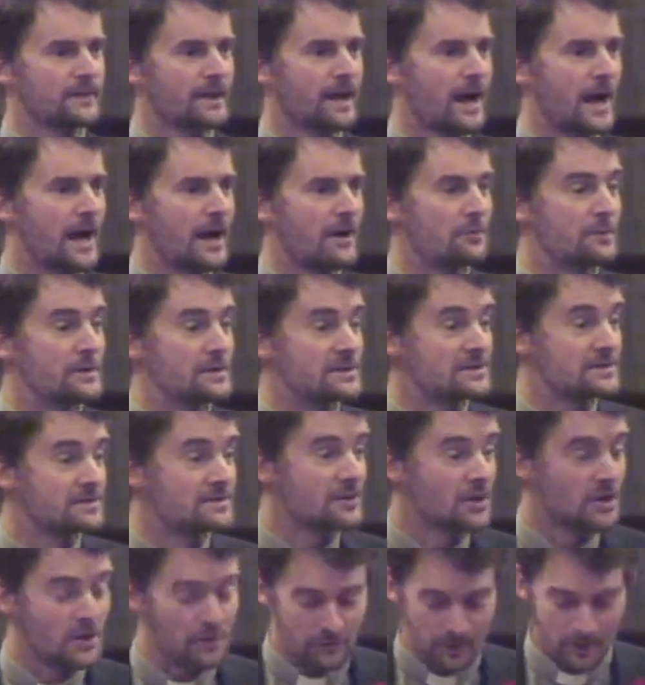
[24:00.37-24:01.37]
how we
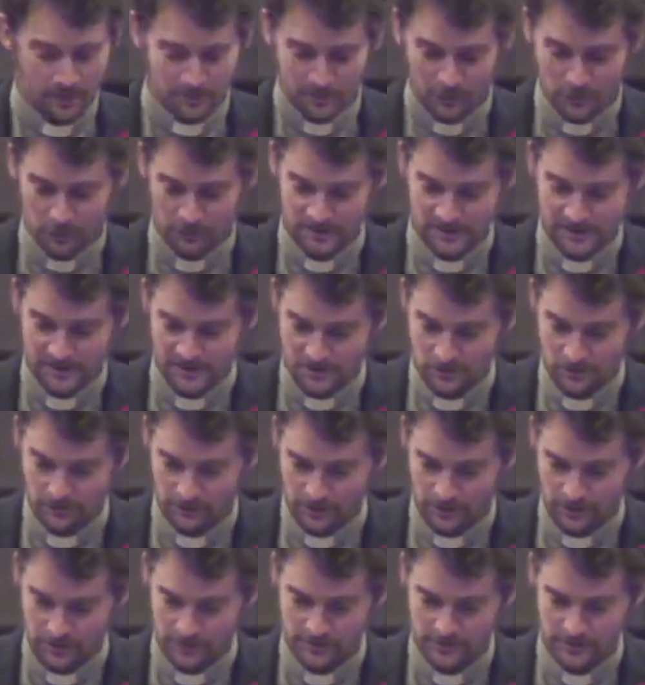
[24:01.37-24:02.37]
stir up godly
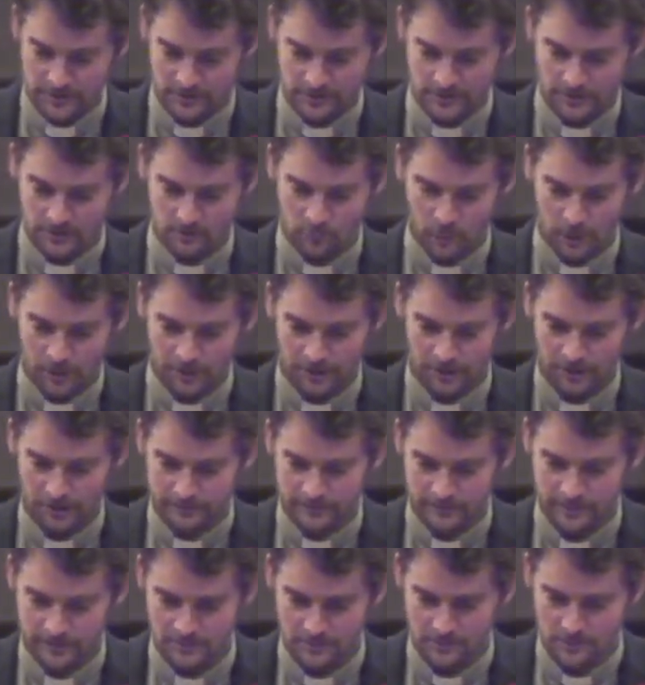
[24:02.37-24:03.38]
sorrow in, in one
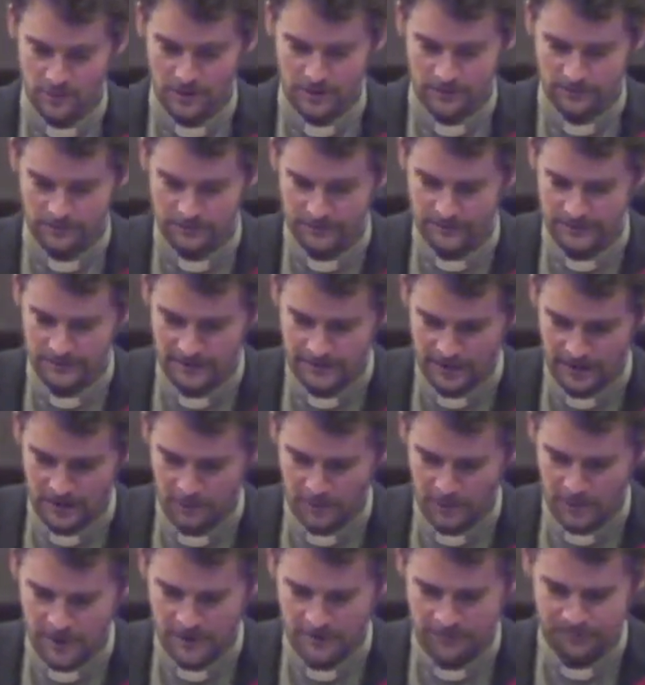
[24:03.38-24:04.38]
another. It's worth thinking
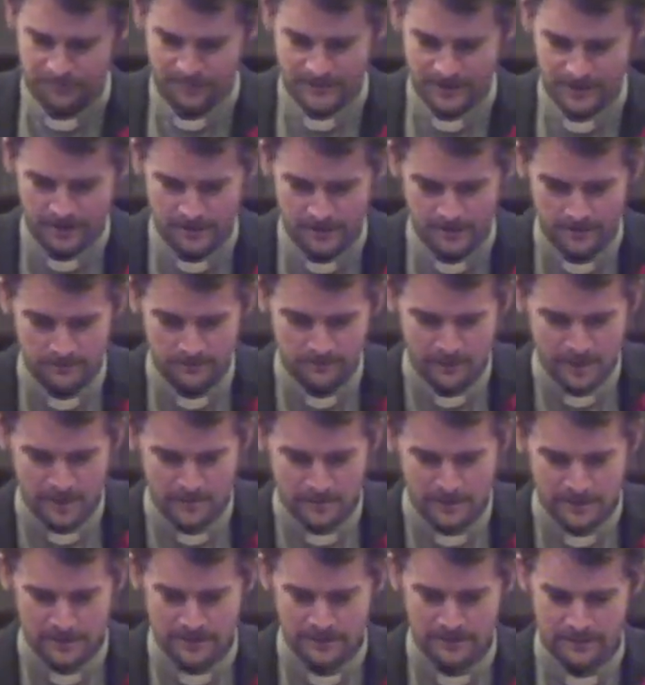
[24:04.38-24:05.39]
about. And
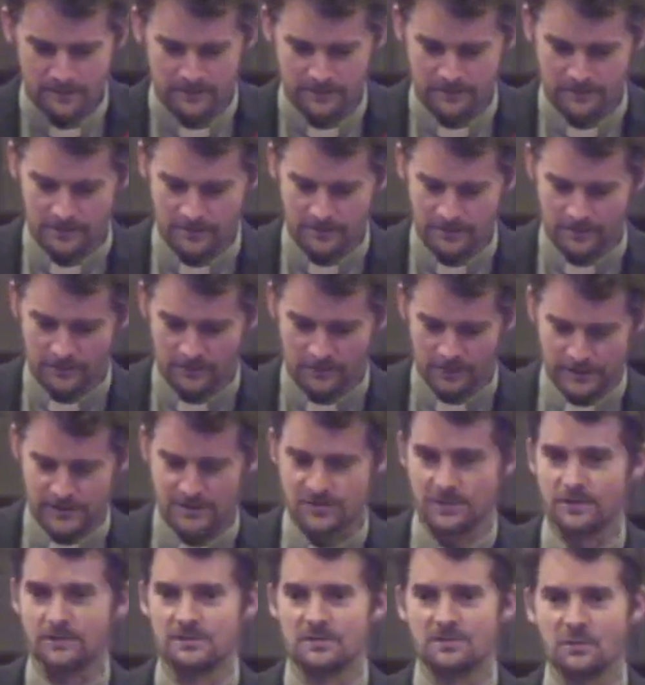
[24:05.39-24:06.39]
maybe a good
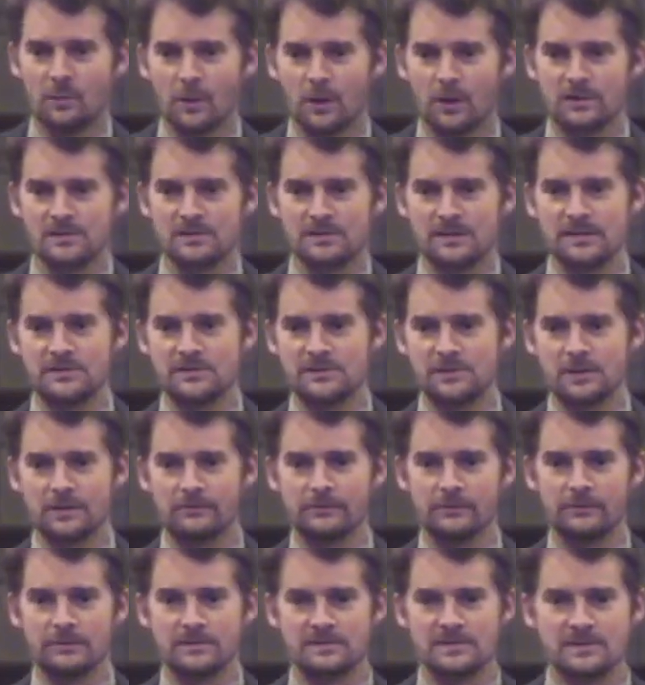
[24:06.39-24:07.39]
question to ask each
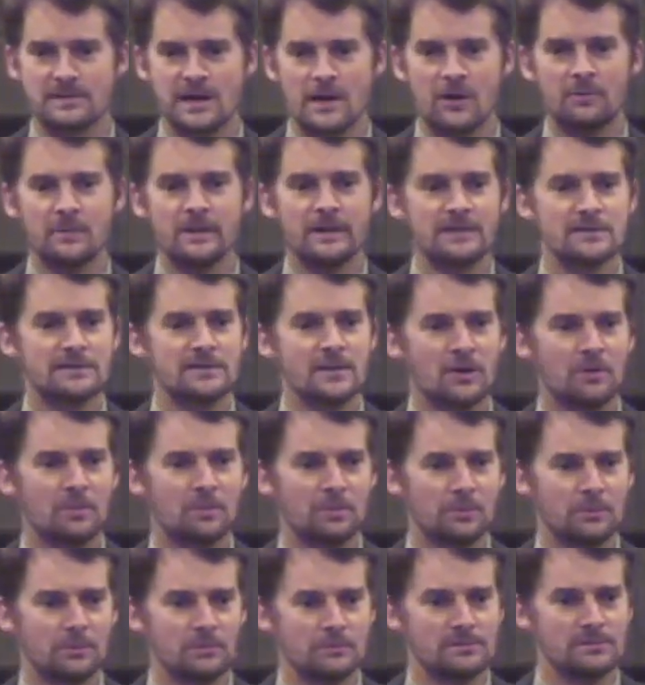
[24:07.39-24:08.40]
other is tell me
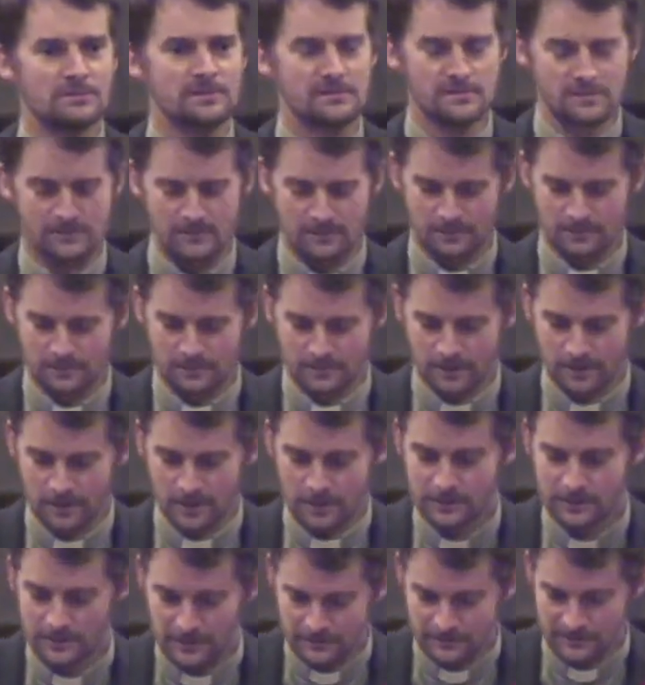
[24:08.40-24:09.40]
examples, and I
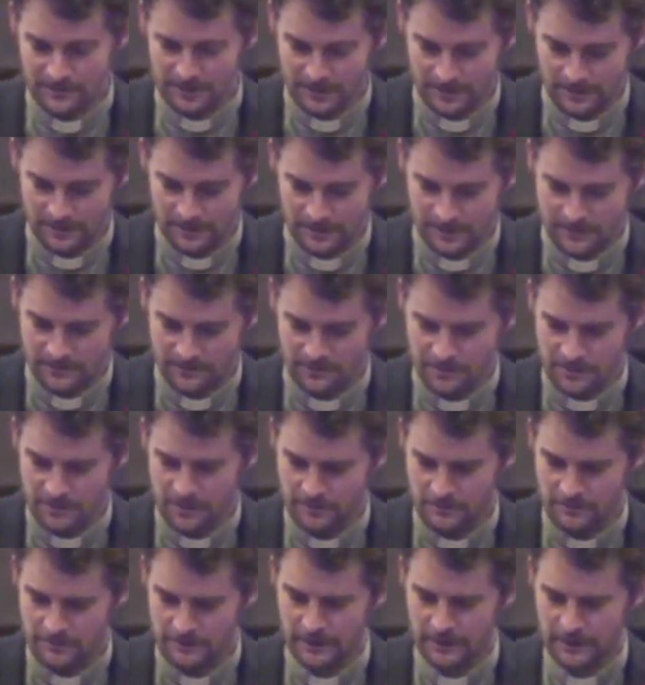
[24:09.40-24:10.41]
would love to hear this from
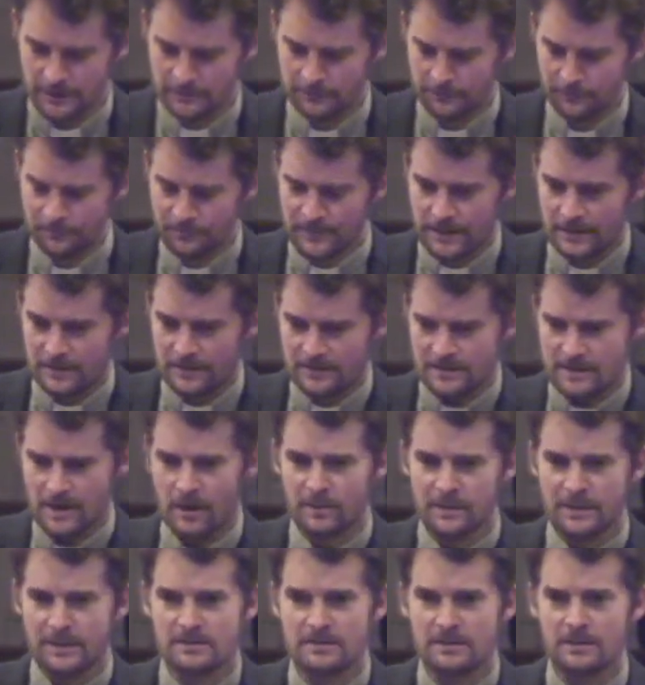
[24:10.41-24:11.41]
you, Tell
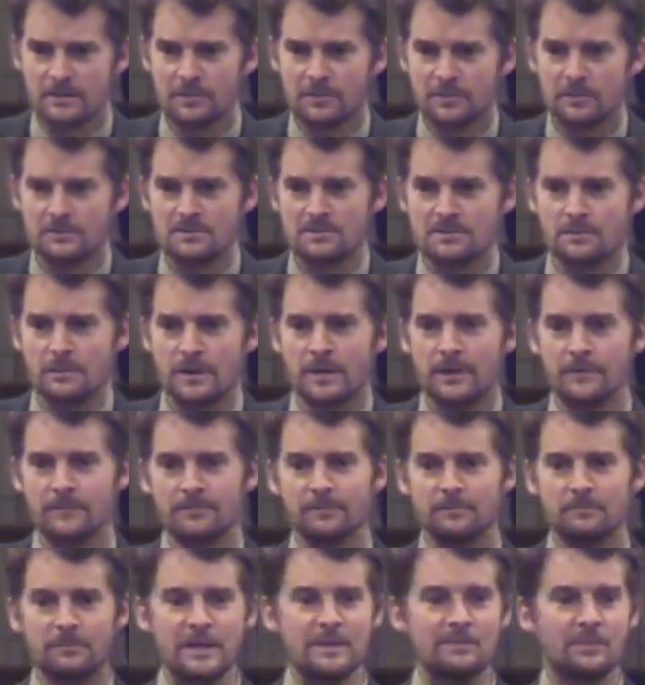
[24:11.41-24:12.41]
me examples where
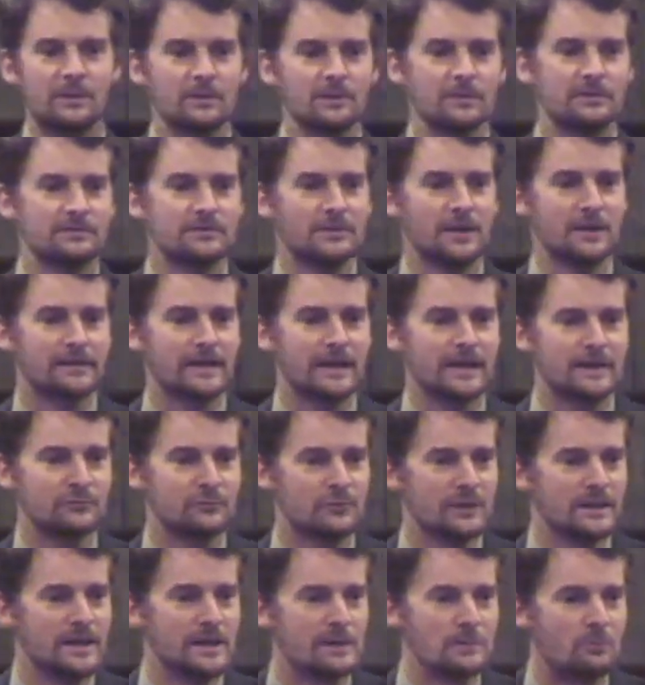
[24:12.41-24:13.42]
people have done that
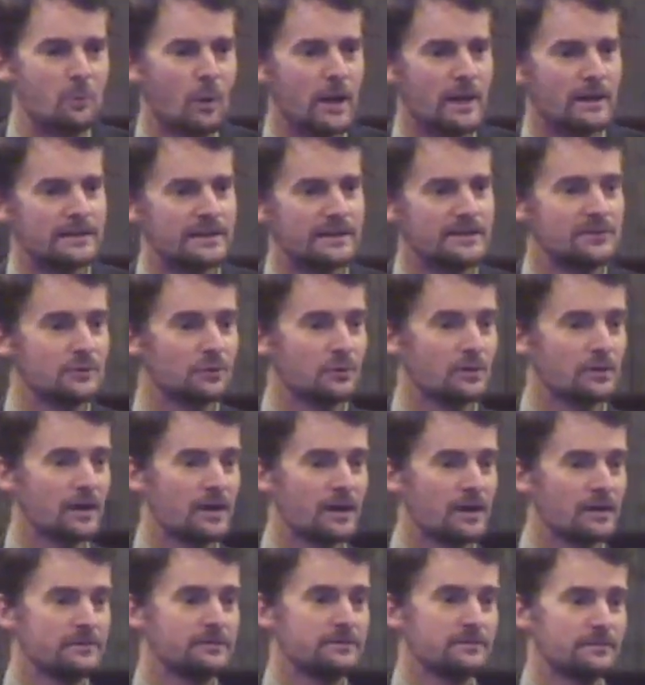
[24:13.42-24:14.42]
really well in your
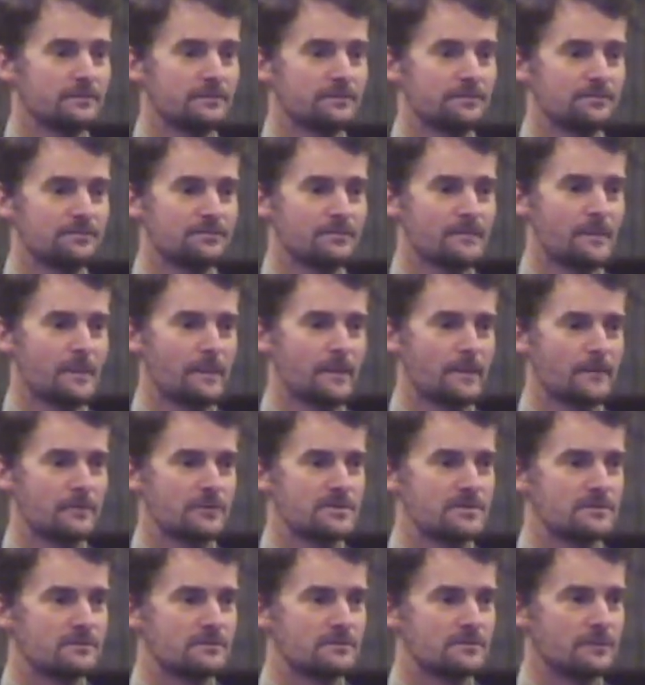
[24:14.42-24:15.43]
life,
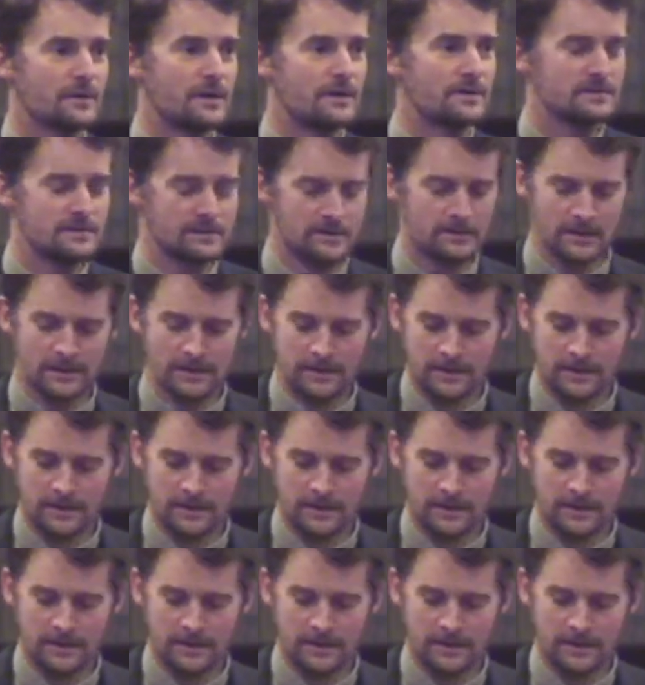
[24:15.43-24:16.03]
Christian friends.